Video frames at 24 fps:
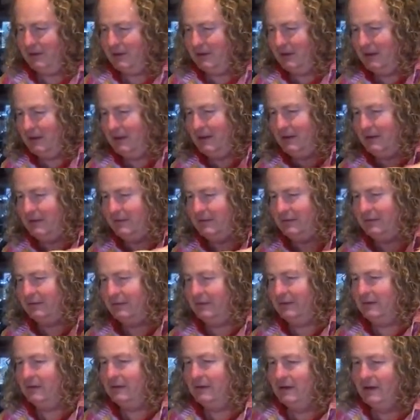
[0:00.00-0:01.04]
Glass.
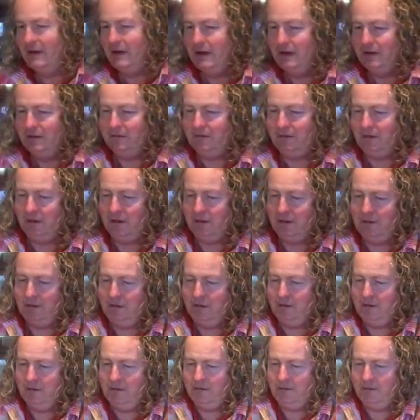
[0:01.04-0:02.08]

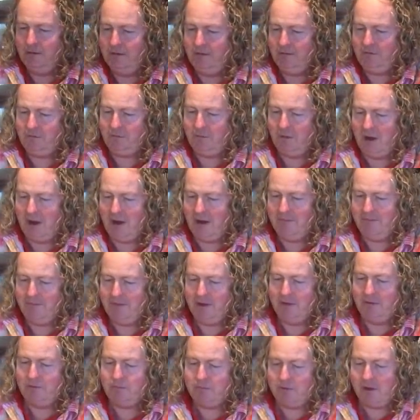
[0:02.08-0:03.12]
So this wine
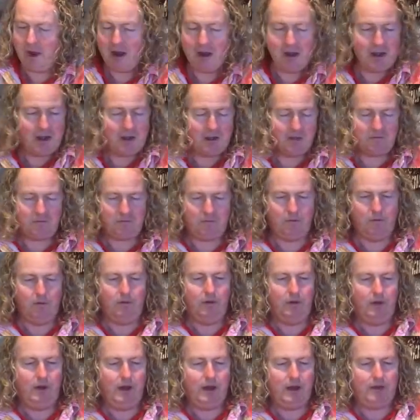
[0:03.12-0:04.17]
is right next
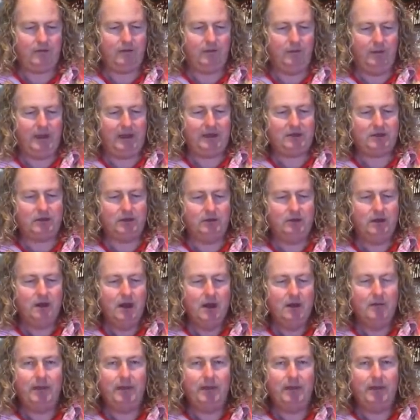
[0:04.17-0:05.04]
door, as I mentioned,